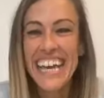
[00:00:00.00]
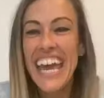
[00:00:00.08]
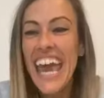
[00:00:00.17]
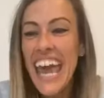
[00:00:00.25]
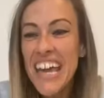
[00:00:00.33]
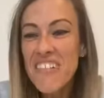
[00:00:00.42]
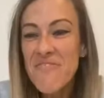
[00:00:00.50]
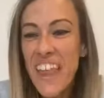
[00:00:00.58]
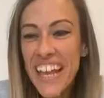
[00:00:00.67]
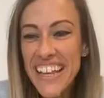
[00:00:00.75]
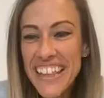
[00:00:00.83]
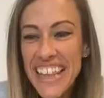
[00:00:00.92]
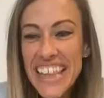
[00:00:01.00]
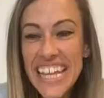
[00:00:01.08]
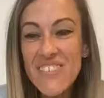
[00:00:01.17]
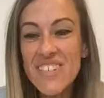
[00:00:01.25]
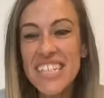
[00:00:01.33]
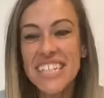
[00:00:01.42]
Another thing
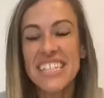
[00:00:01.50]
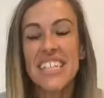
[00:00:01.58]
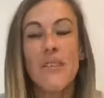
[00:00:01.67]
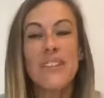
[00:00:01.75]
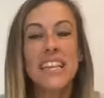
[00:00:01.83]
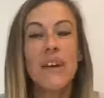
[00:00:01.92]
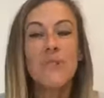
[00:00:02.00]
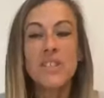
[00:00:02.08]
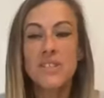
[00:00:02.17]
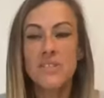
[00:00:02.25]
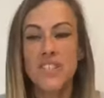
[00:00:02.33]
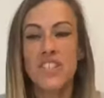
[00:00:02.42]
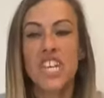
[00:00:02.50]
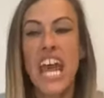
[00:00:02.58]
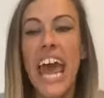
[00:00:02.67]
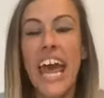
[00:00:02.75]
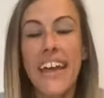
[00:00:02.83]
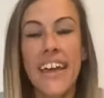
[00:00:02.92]
I want you to do is I want you to
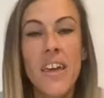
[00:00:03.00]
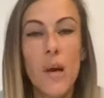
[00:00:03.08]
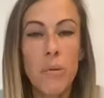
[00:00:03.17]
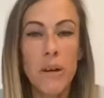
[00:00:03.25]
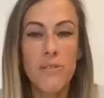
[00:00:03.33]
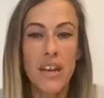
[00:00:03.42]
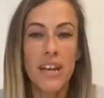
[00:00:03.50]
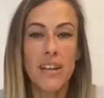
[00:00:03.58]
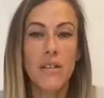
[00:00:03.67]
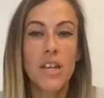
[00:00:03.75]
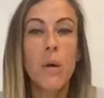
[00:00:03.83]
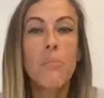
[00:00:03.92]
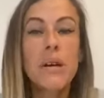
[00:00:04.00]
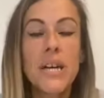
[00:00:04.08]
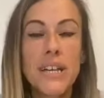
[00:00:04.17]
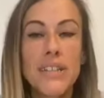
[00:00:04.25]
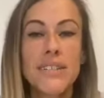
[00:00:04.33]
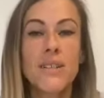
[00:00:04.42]
check your profile, your
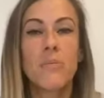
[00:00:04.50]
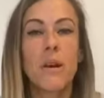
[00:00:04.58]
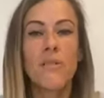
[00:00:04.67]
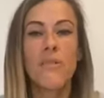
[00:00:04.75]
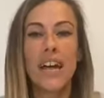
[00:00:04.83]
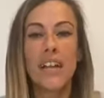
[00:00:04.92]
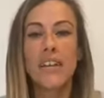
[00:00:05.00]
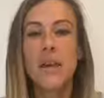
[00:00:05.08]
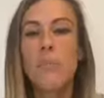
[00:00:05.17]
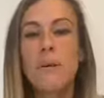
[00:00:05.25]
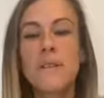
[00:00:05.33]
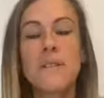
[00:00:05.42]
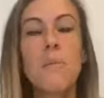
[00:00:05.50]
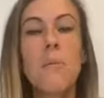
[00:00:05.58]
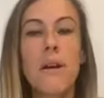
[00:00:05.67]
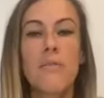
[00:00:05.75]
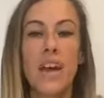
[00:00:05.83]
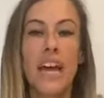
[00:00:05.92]
personal profile. Your personal
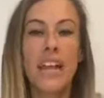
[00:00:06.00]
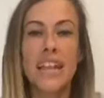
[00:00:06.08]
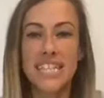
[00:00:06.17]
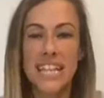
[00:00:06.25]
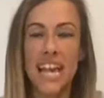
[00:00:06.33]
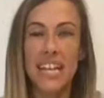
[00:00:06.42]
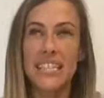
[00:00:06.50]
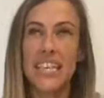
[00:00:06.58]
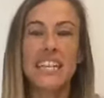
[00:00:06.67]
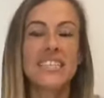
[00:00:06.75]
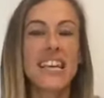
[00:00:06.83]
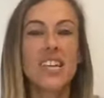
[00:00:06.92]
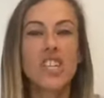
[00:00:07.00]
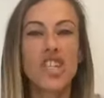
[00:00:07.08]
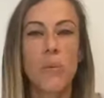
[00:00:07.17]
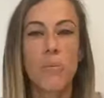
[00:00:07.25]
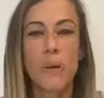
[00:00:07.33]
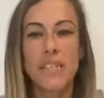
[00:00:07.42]
profile is like, see, it's like your
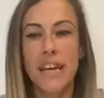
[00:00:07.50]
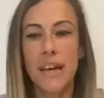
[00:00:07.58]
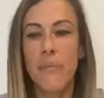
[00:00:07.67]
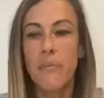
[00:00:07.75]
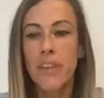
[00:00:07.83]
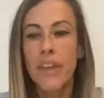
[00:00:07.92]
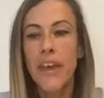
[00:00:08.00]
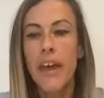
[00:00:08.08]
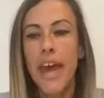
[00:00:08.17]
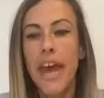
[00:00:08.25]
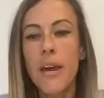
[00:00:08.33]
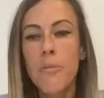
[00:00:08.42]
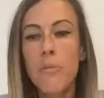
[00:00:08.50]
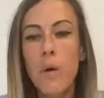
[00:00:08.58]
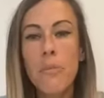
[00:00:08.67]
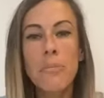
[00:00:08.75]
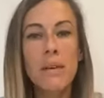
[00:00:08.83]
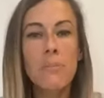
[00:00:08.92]
shop window.
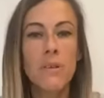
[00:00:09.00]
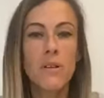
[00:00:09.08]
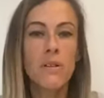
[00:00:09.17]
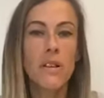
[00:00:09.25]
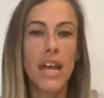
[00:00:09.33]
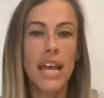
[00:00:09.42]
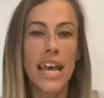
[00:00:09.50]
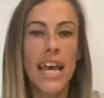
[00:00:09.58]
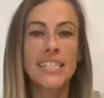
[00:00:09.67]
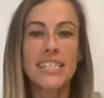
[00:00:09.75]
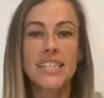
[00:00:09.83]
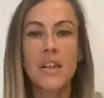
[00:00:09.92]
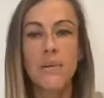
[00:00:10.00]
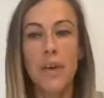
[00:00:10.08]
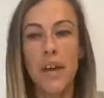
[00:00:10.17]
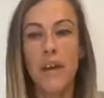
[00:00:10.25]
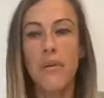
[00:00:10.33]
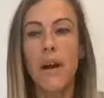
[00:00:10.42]
Where people get to know
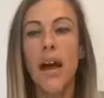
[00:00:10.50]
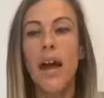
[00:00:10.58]
you.